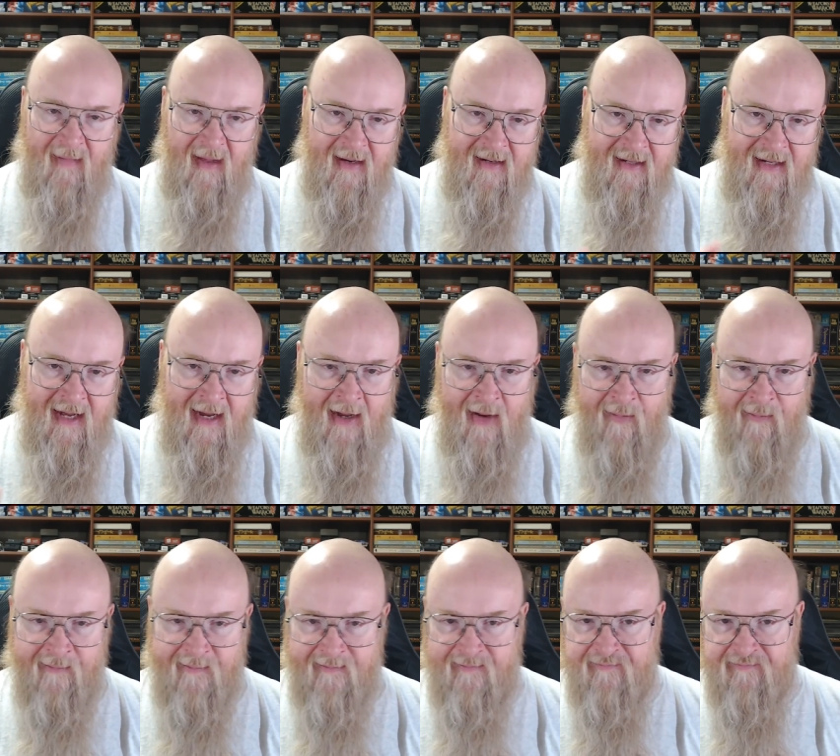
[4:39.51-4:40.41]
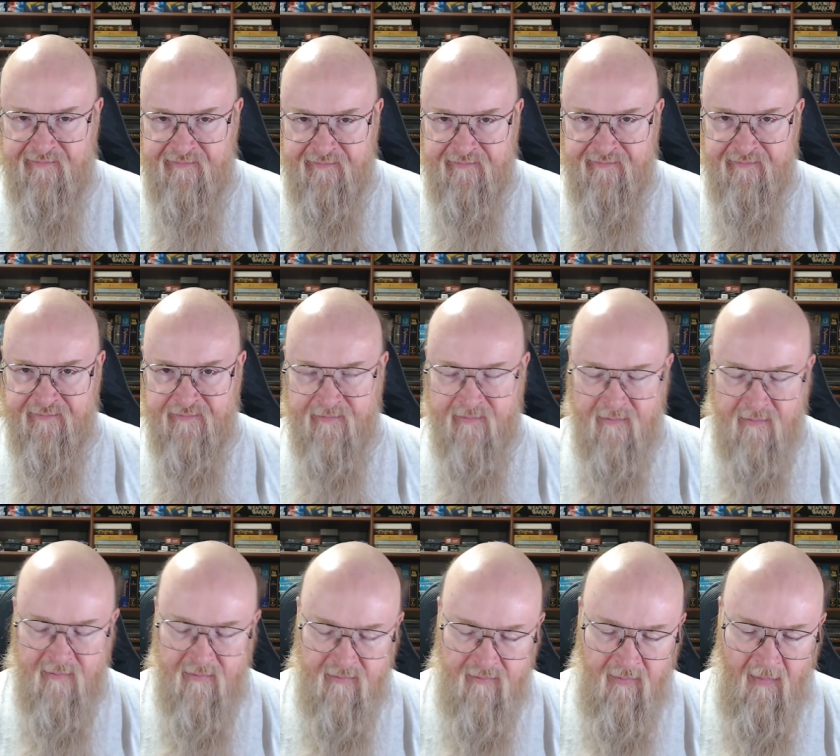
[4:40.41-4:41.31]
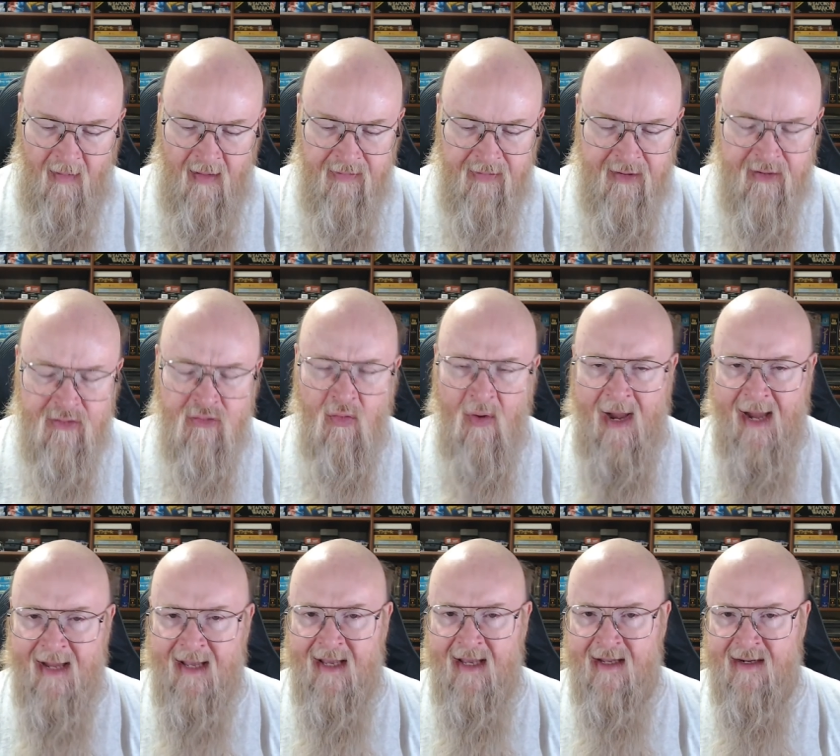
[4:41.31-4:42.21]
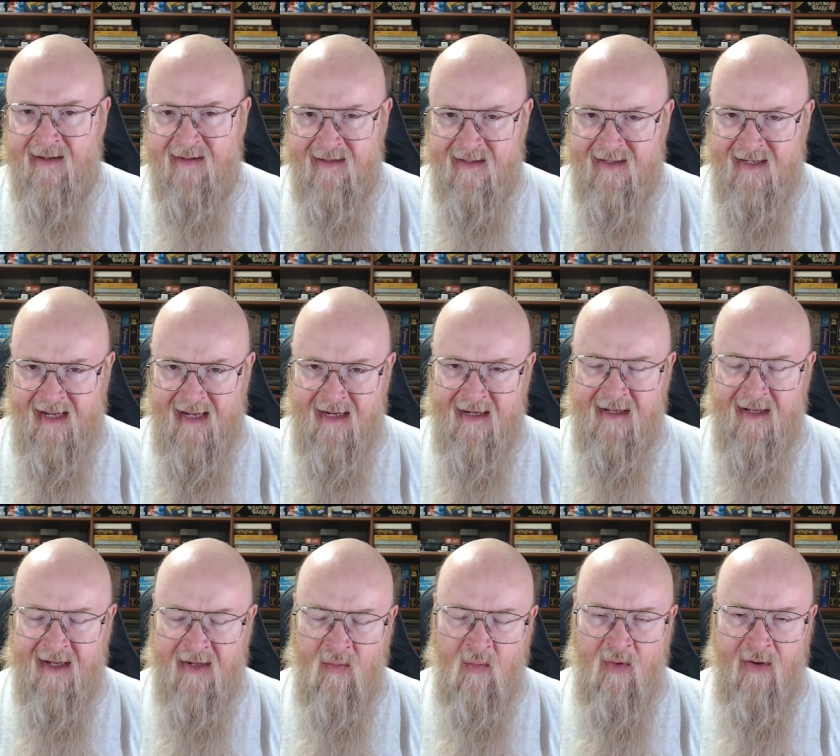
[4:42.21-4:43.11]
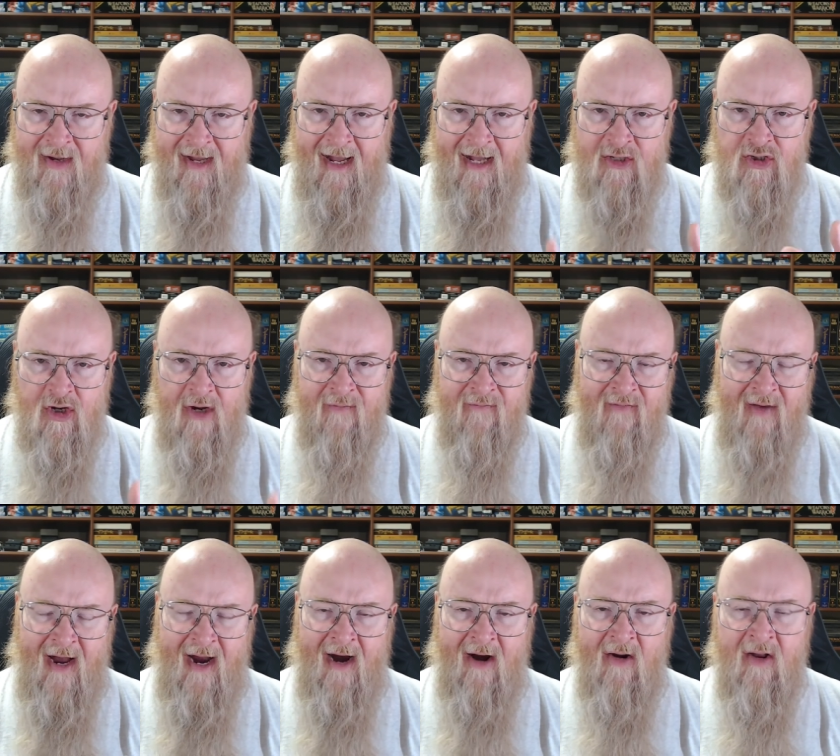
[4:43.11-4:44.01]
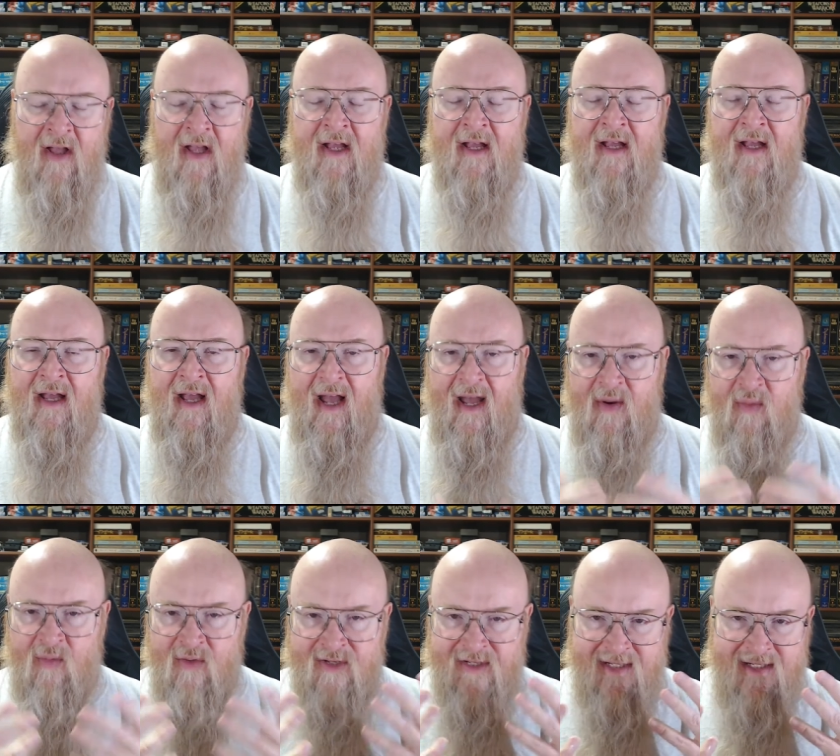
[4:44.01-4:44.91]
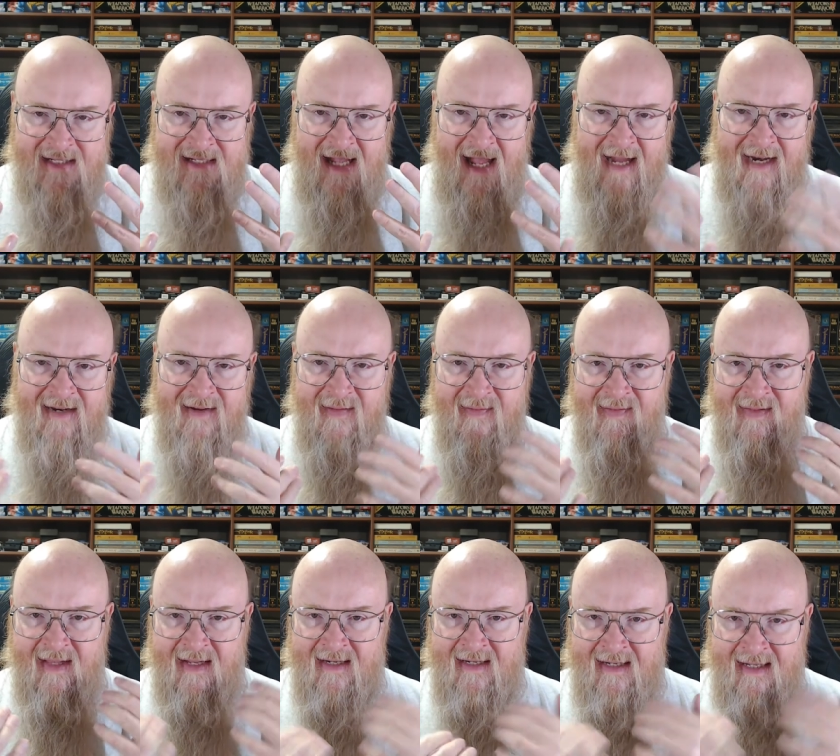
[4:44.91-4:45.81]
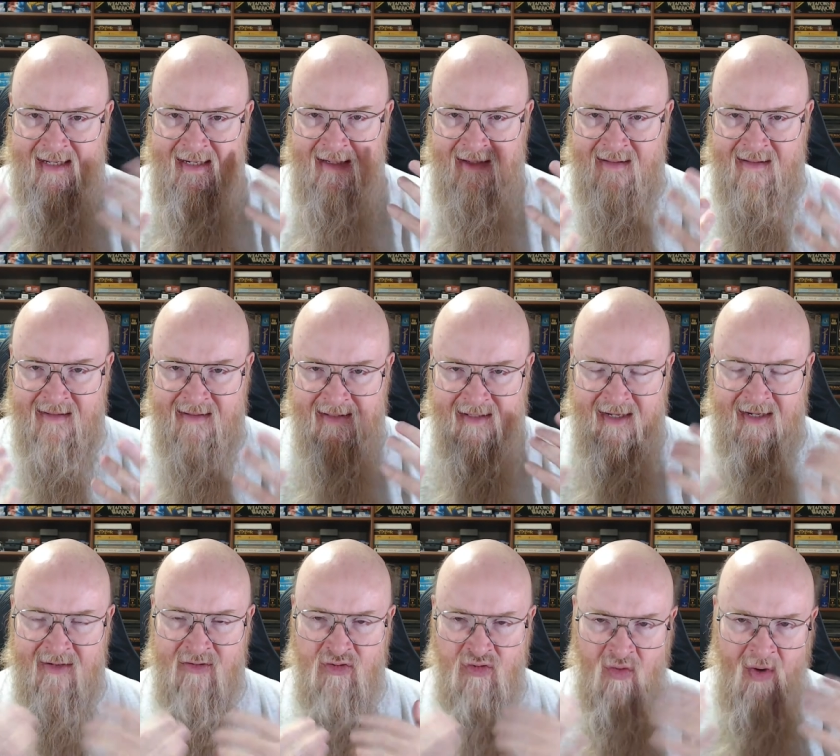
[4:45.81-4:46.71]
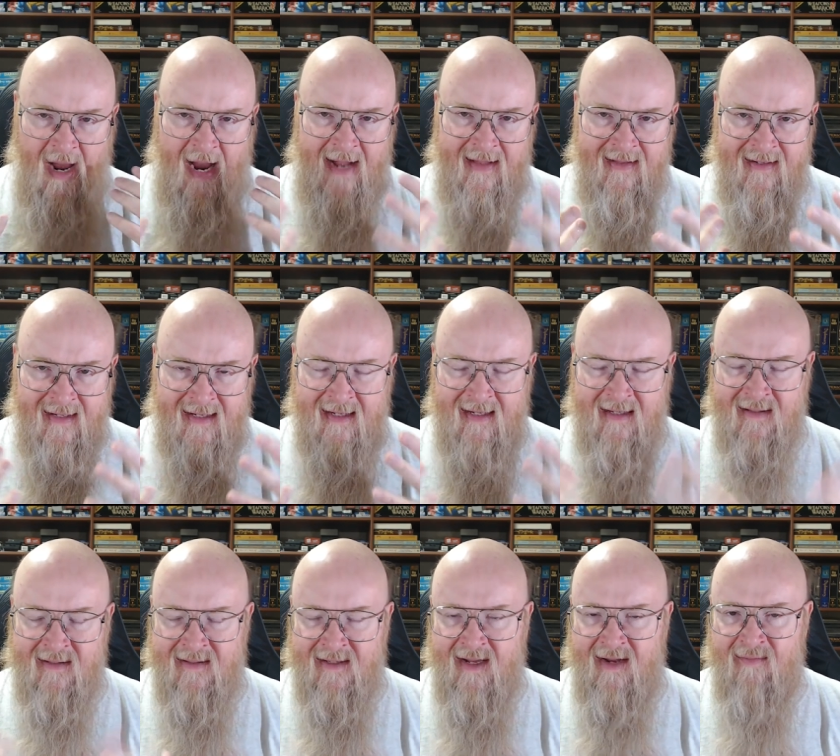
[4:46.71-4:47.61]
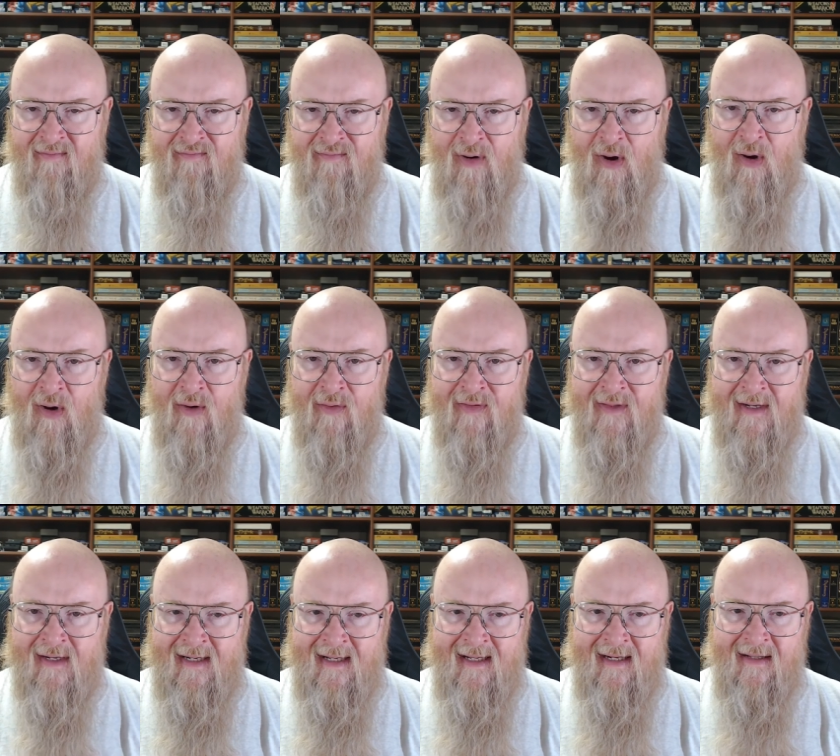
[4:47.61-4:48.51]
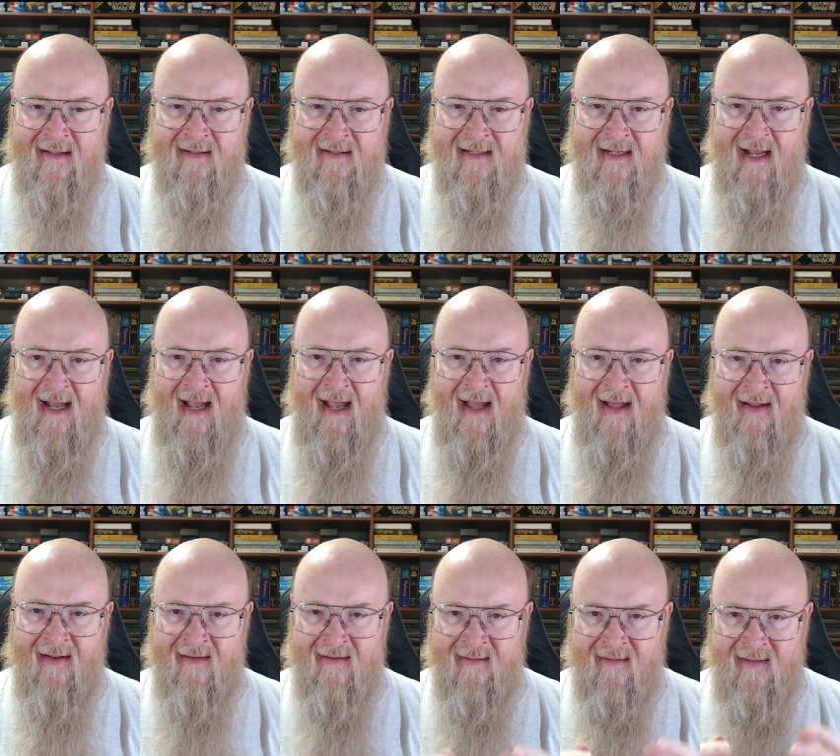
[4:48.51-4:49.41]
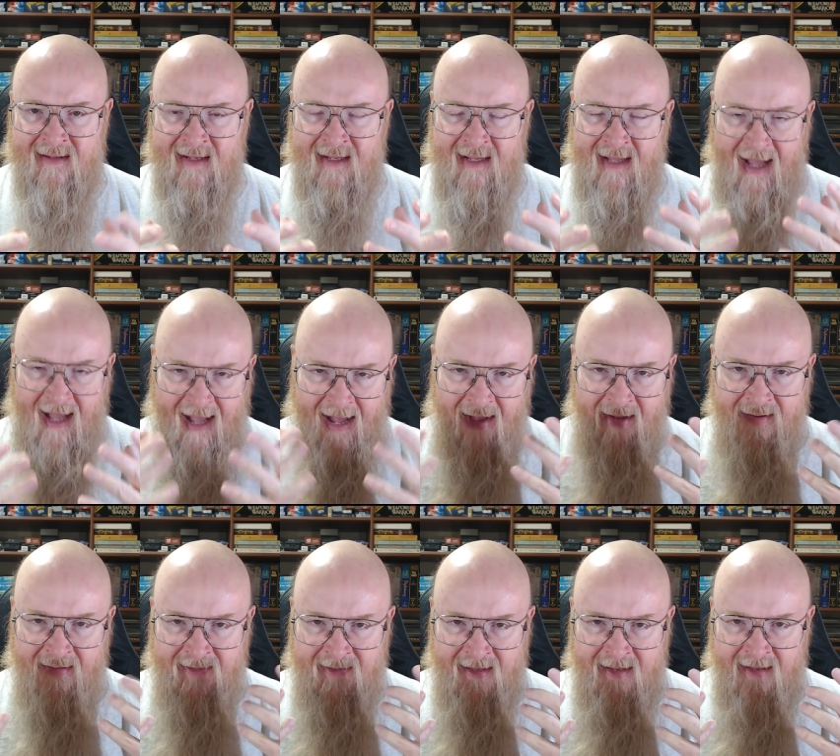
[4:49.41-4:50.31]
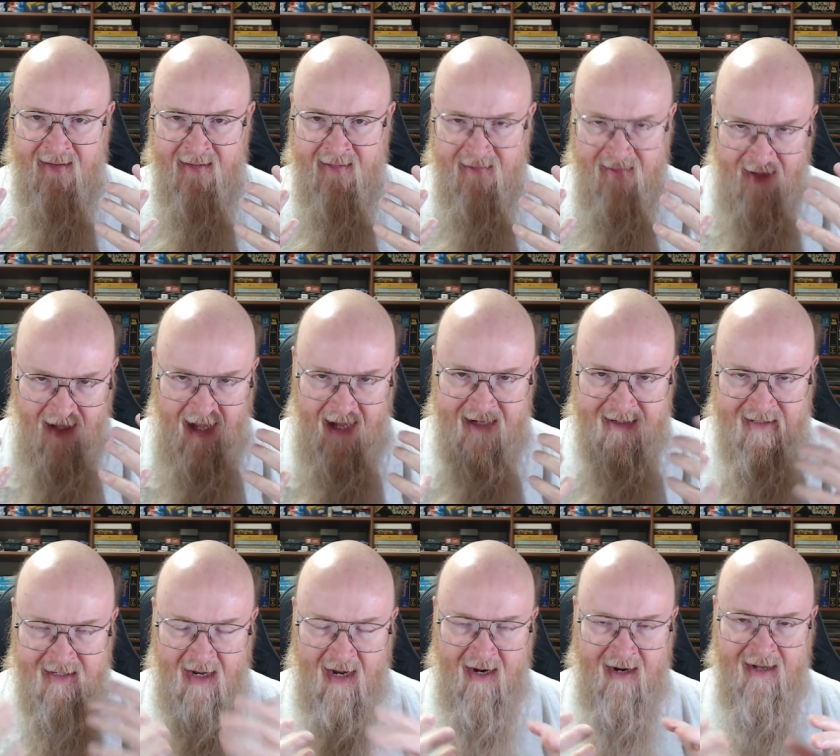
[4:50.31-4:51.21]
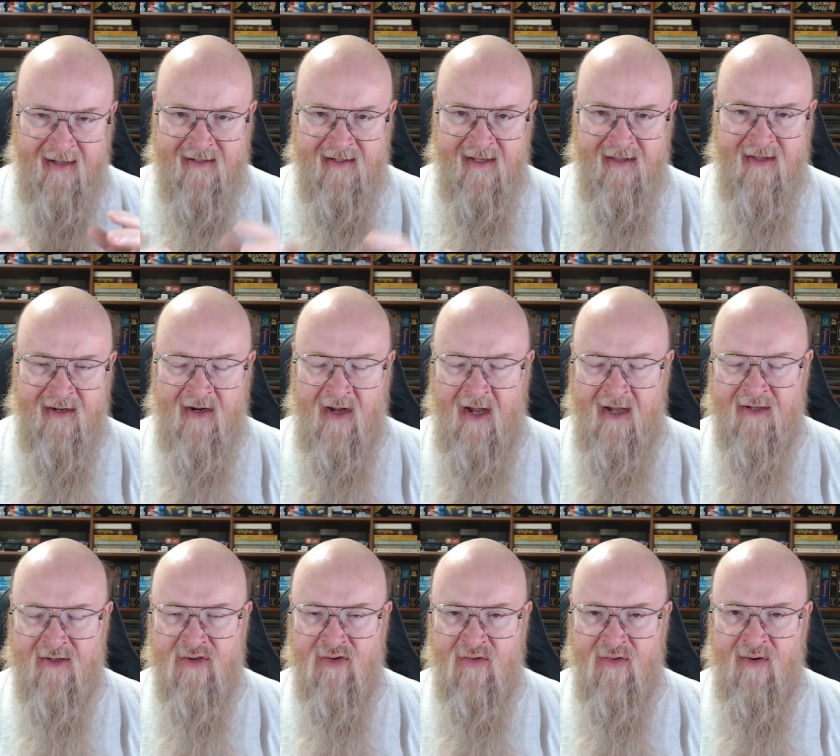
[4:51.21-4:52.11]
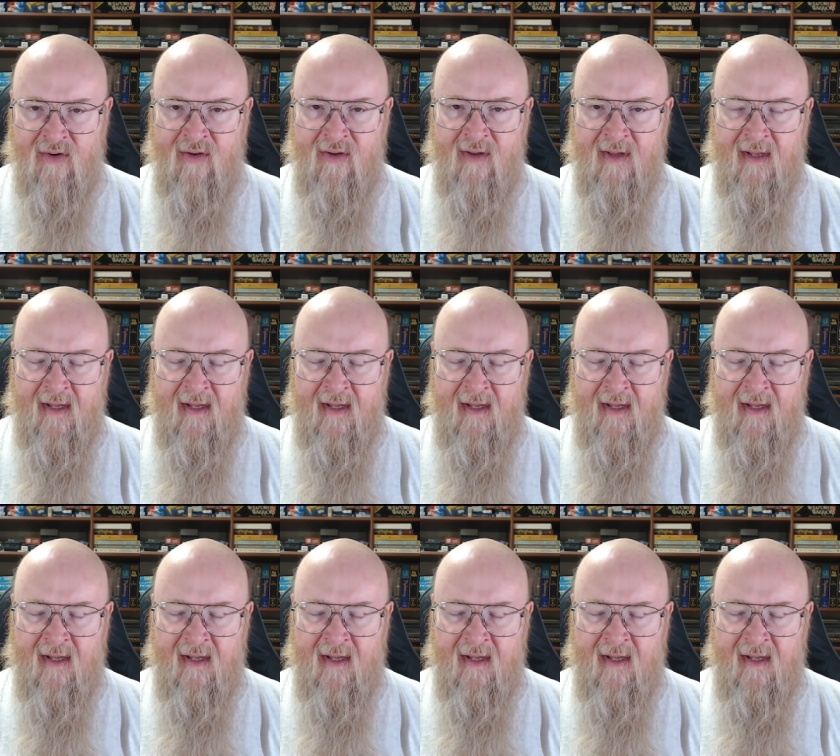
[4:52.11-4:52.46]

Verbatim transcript: Now, the dry kindling will catch on fire and will set the needles and dry the needles and burn the needles and out of the eye sockets and the nostril